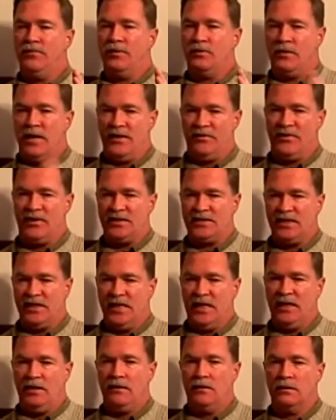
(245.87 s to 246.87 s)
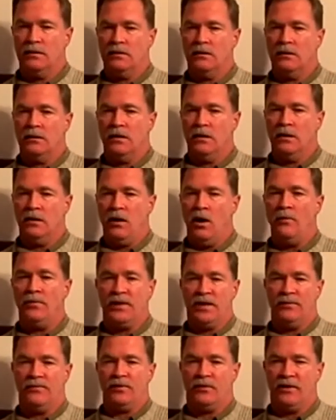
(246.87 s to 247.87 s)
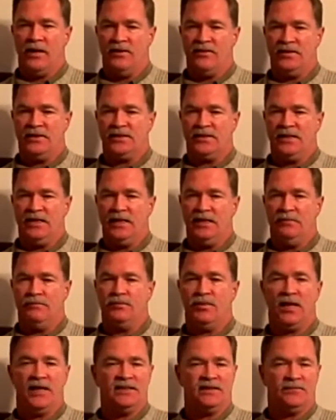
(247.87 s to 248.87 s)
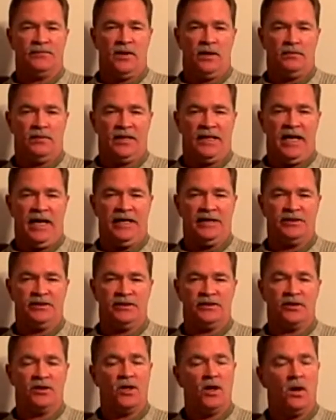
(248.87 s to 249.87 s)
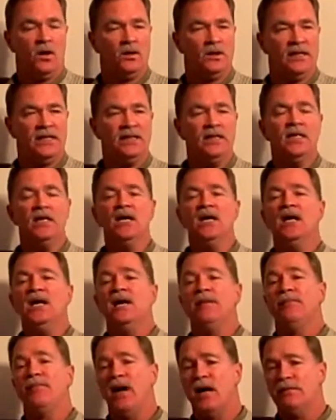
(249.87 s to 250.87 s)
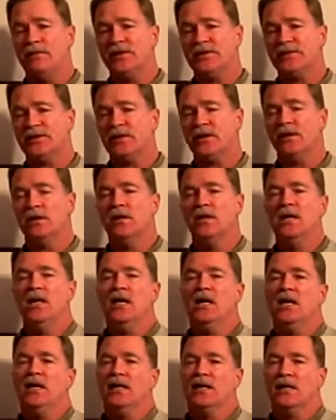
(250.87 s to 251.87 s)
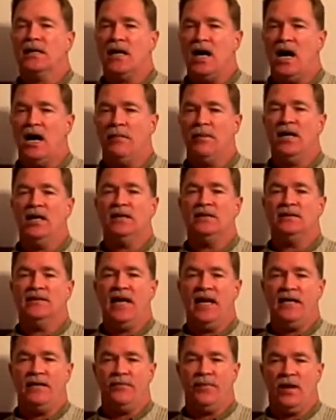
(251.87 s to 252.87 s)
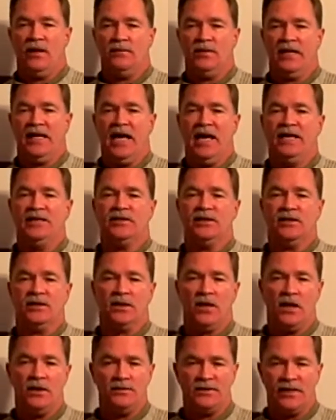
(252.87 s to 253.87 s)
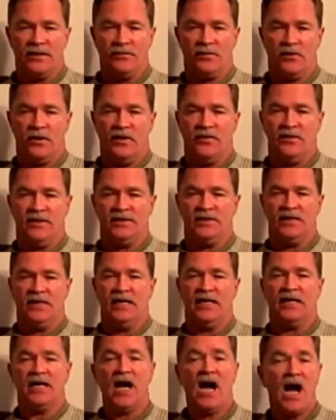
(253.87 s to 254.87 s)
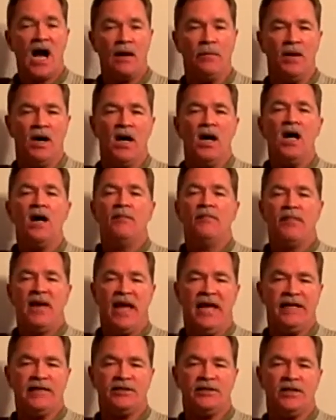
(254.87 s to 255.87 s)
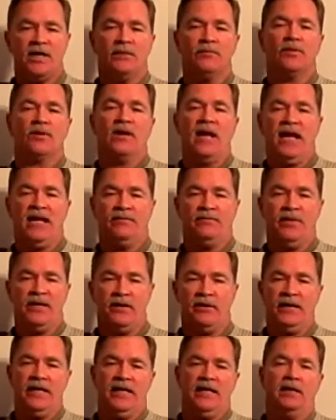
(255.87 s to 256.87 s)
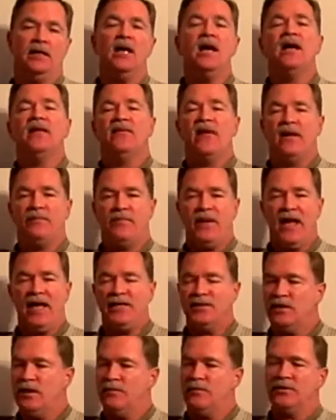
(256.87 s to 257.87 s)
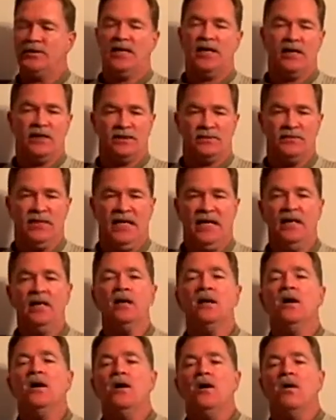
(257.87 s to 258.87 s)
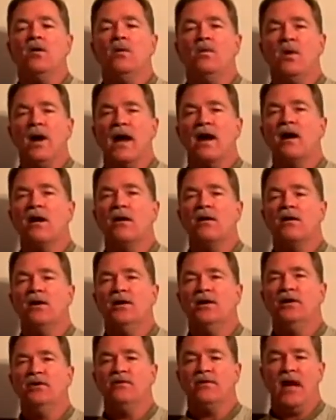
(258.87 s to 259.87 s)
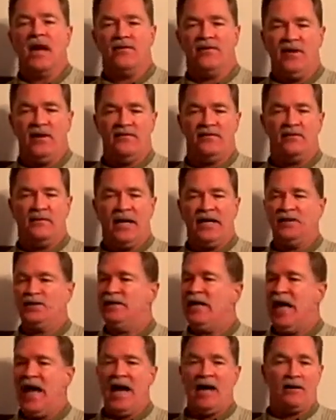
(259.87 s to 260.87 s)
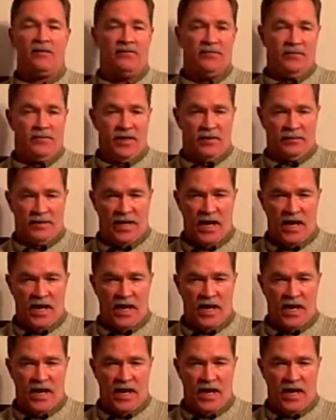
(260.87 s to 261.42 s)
parenthesis, opening parenthesis, place of publication, colon, publisher, comma, date of publication, closing parenthesis, comma, page number, and period. That page number tells me where you got the information out of the